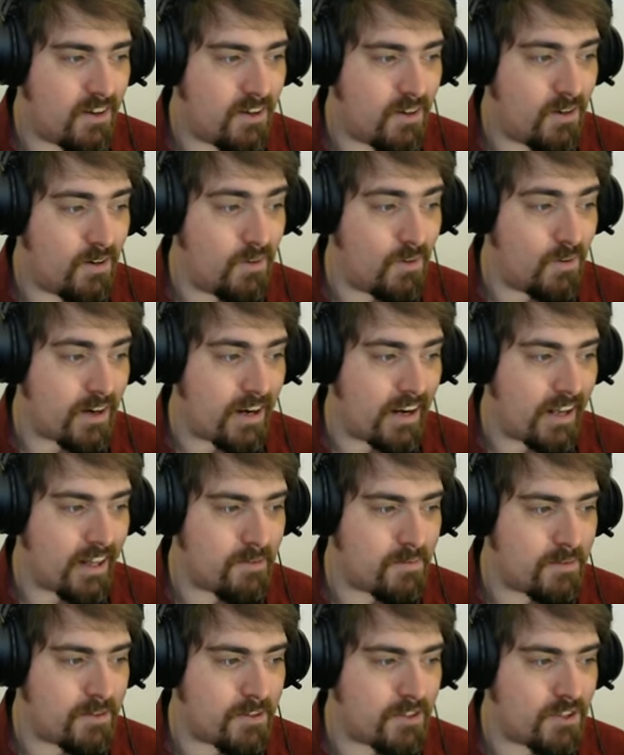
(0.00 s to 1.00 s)
Ooh,
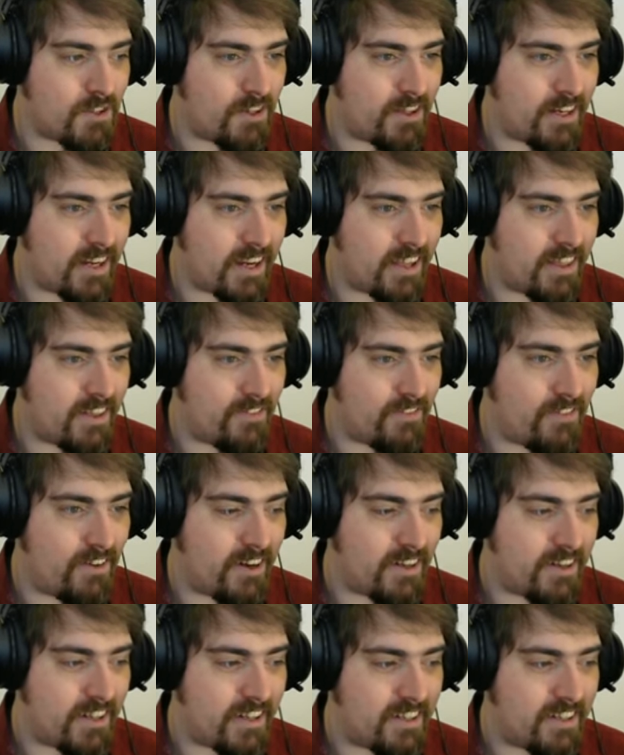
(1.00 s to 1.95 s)
Caliber's joining in the fun.